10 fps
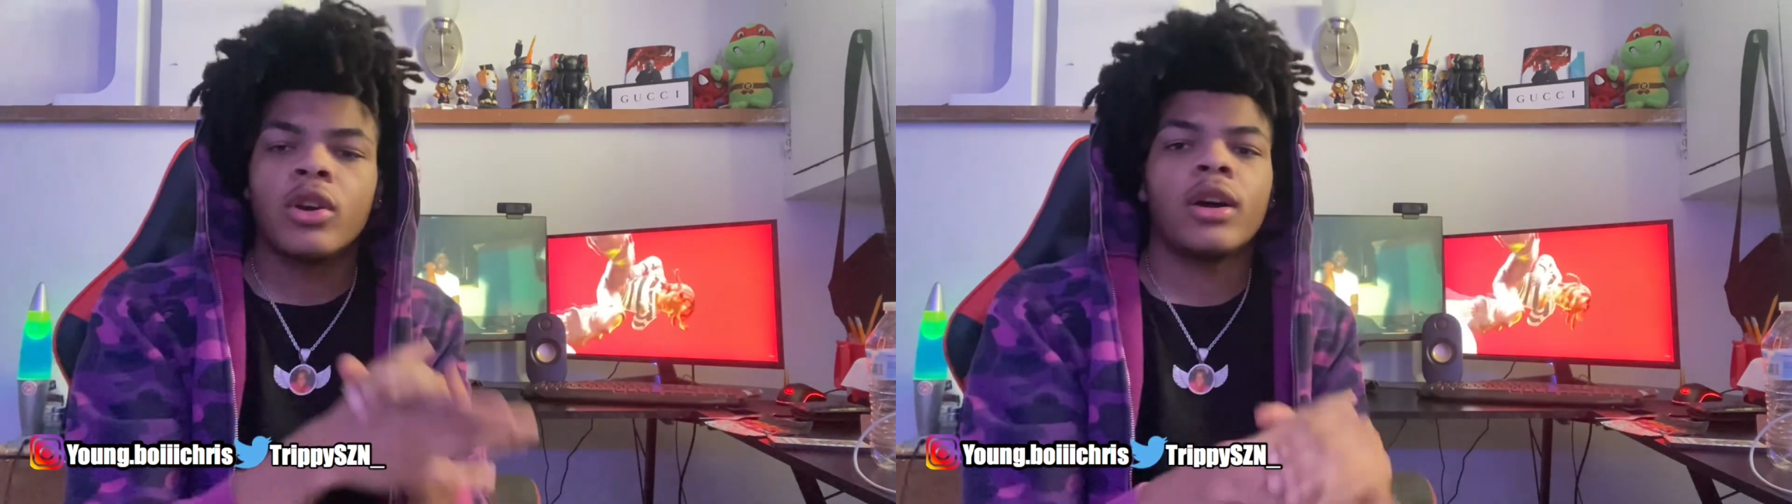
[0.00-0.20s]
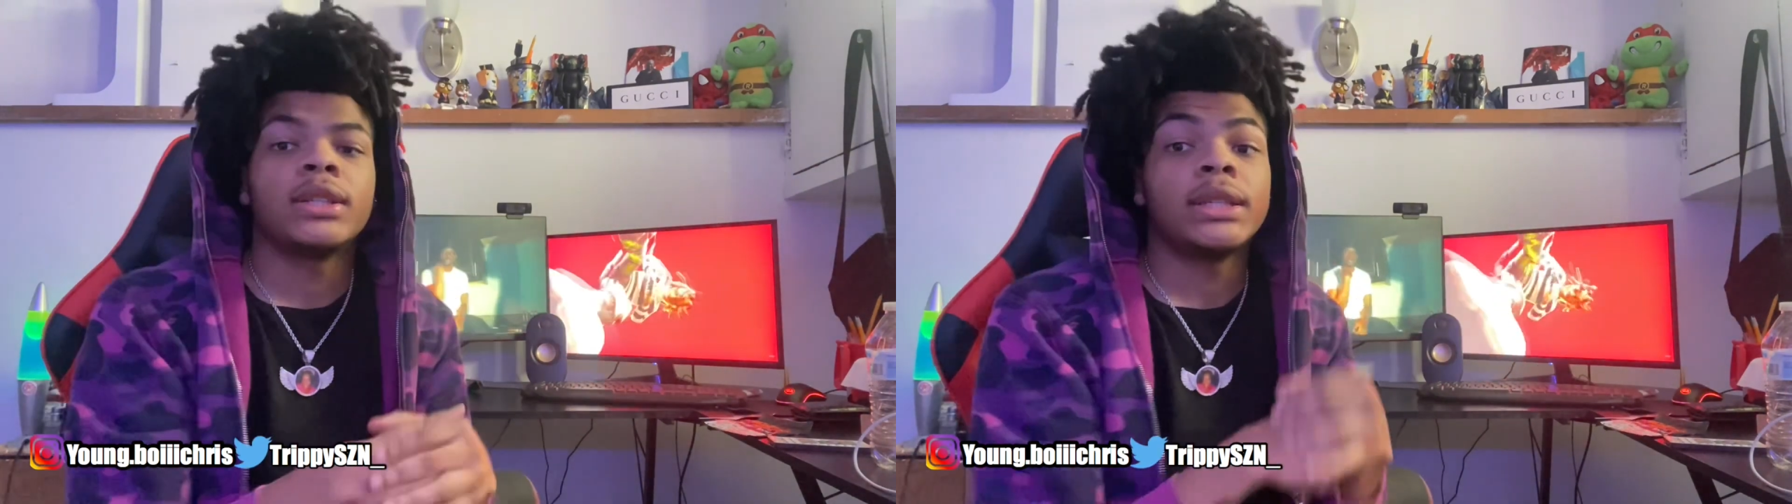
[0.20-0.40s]

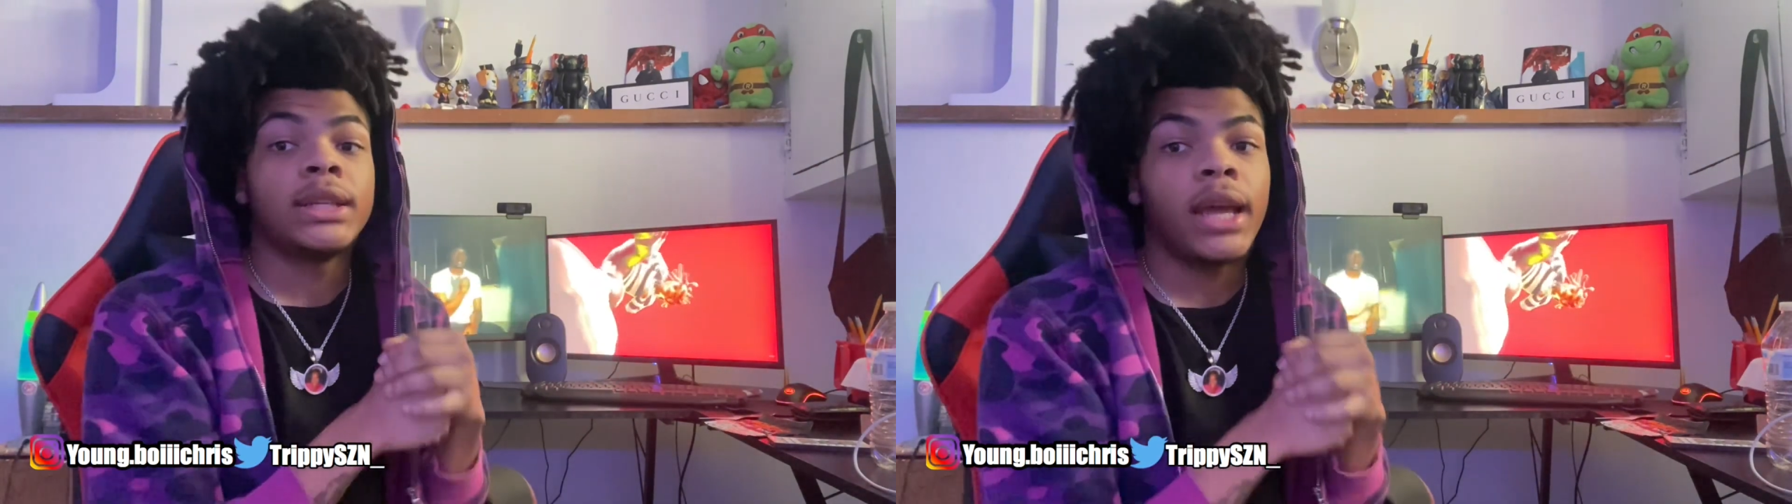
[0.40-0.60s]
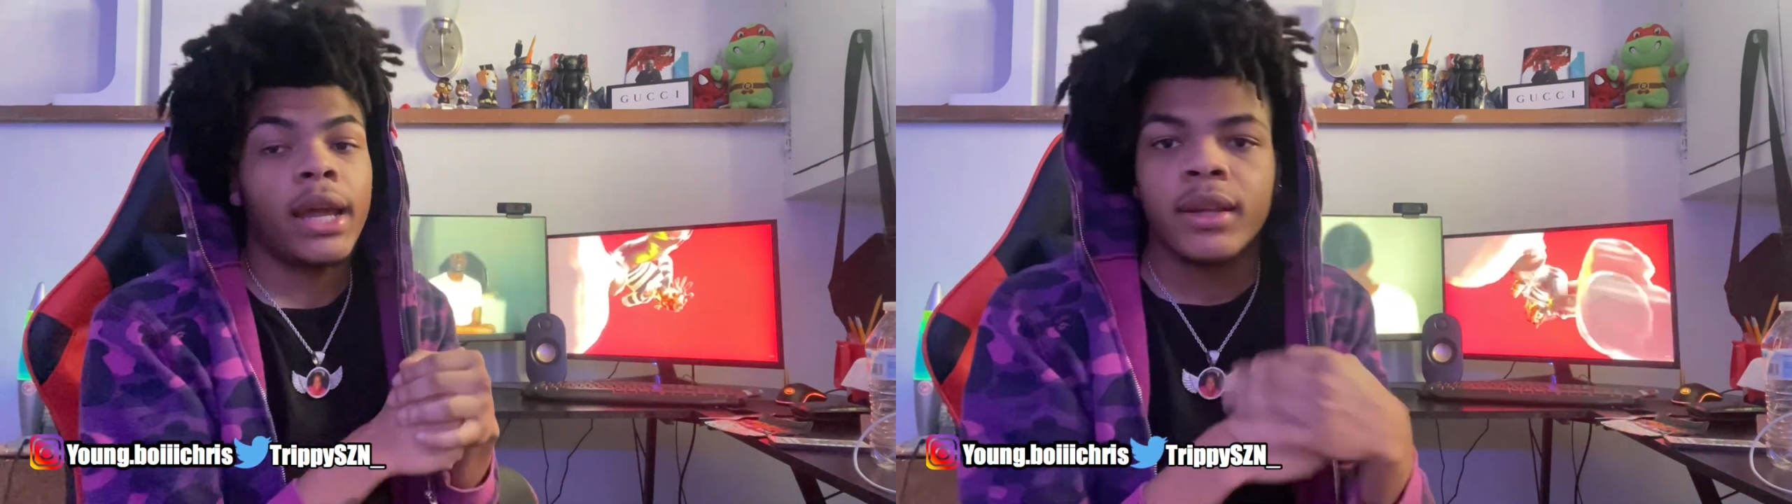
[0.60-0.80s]
Y'all,
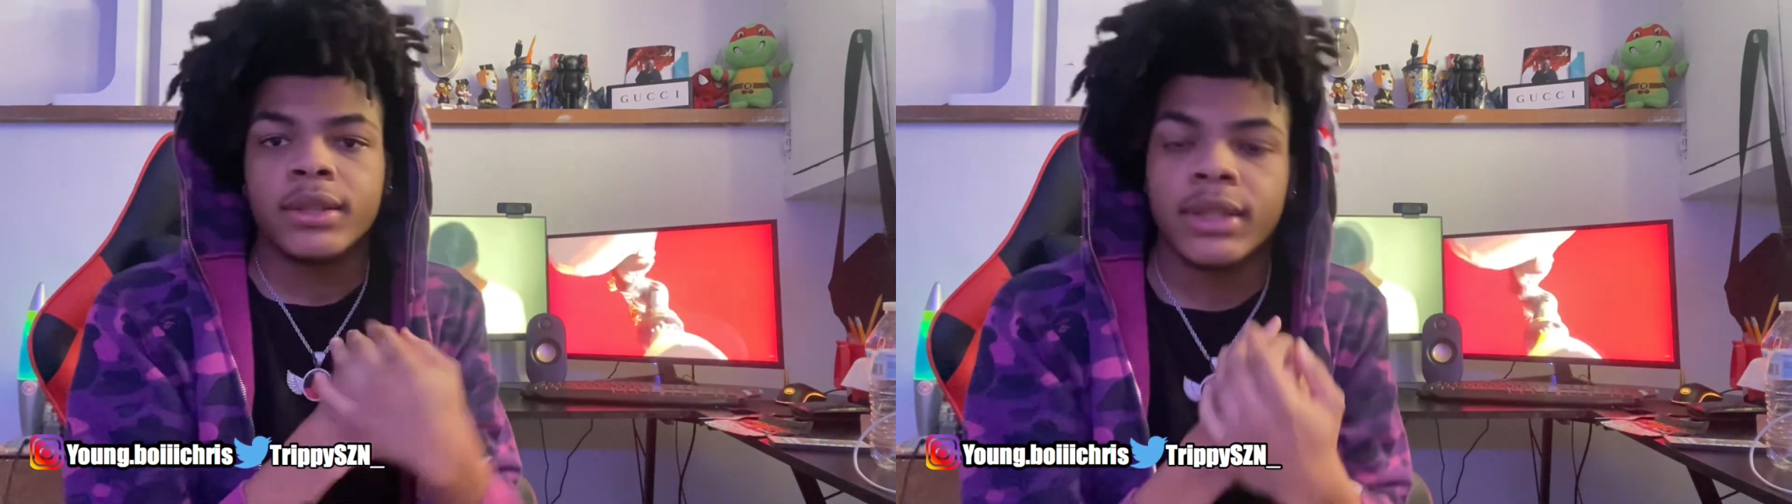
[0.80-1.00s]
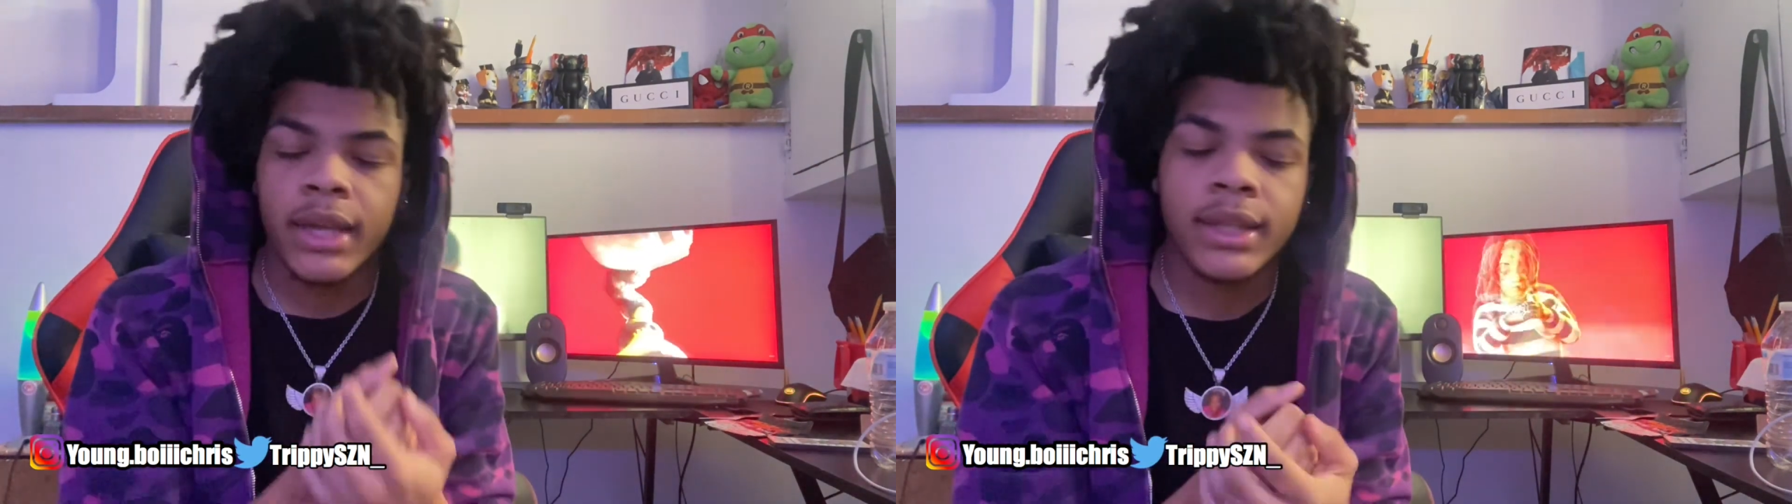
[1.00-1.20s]
today,
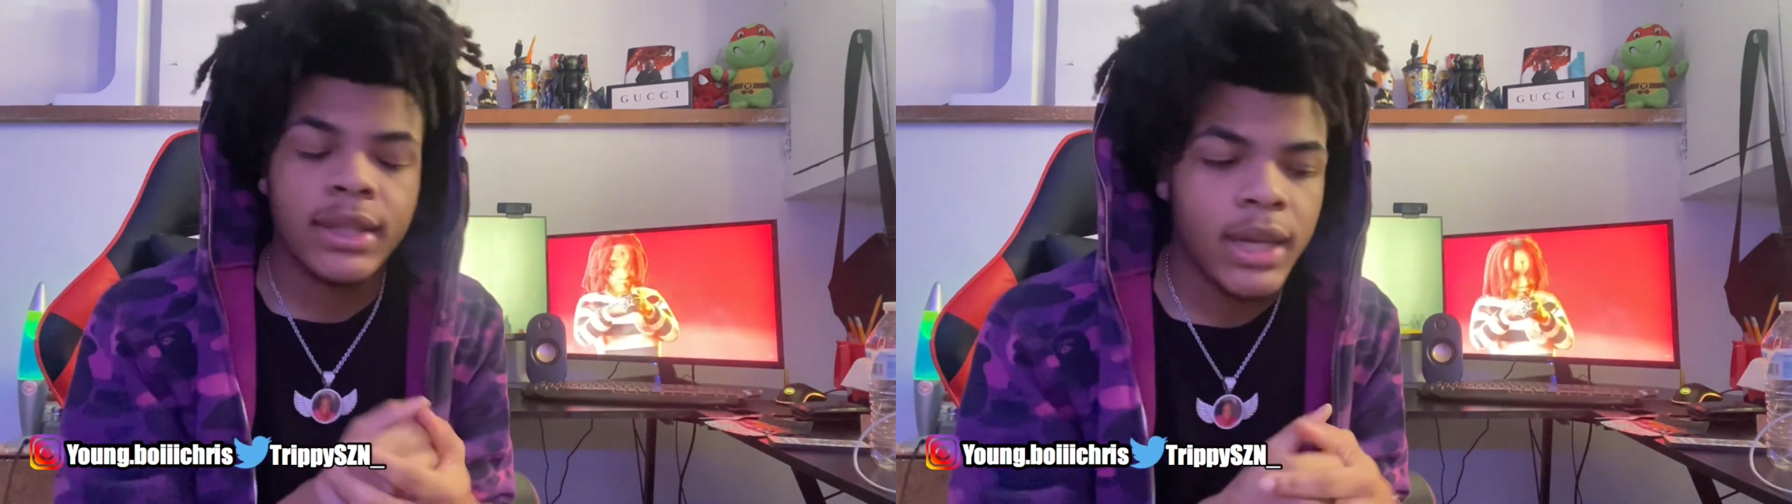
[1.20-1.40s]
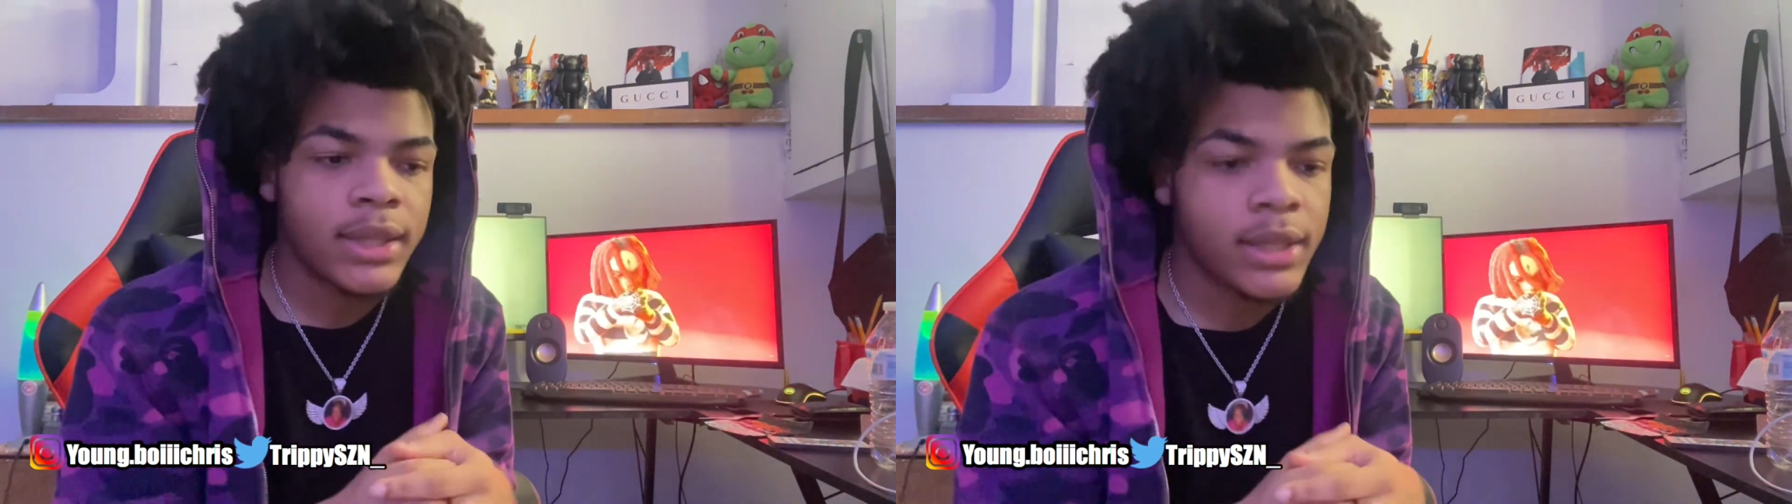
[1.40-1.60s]

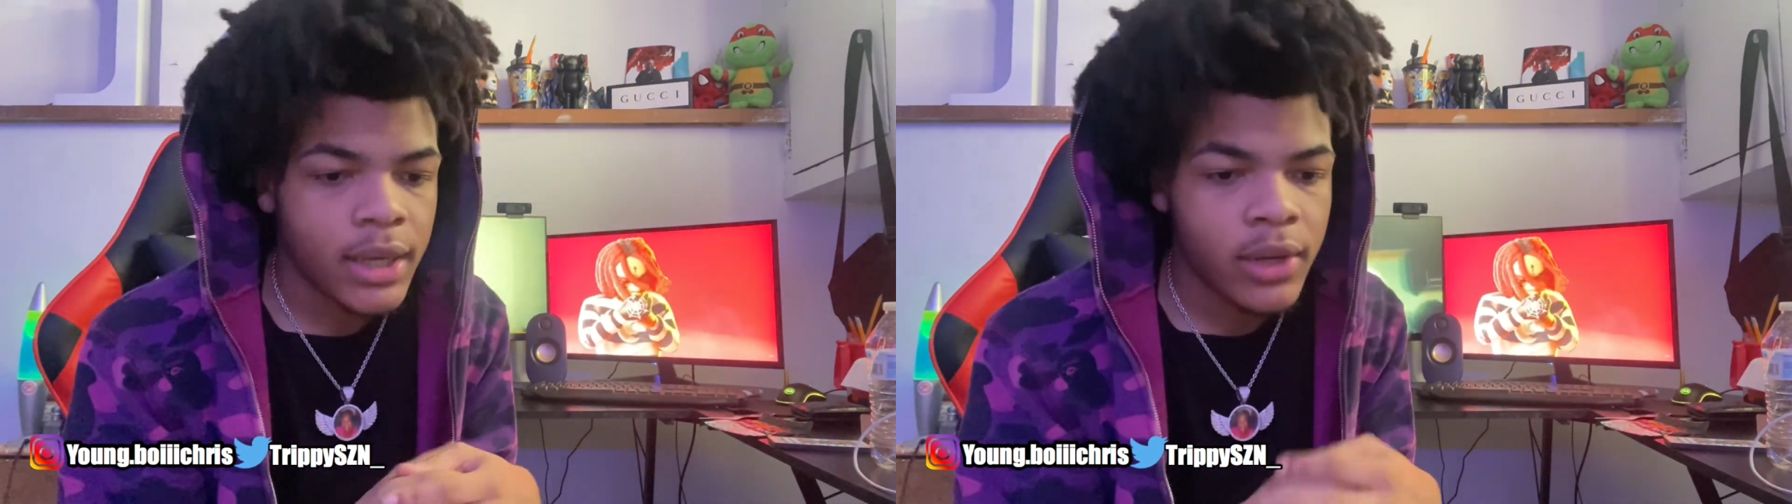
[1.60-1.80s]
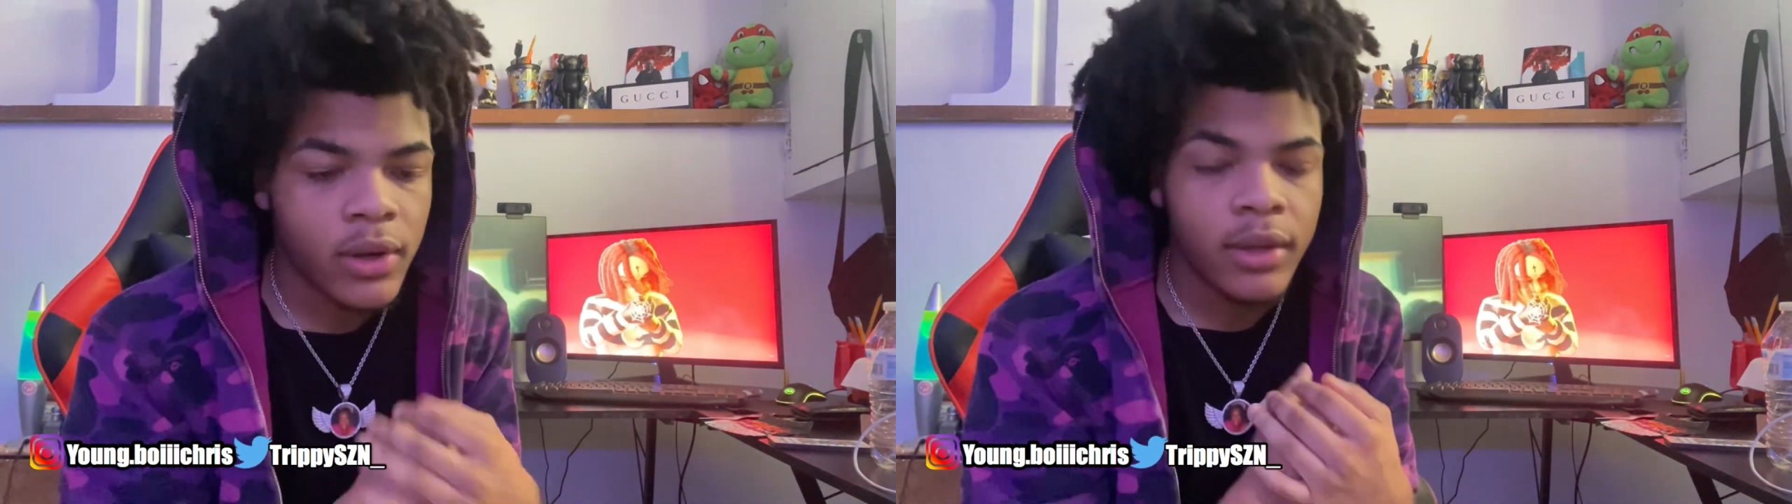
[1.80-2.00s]
y'all,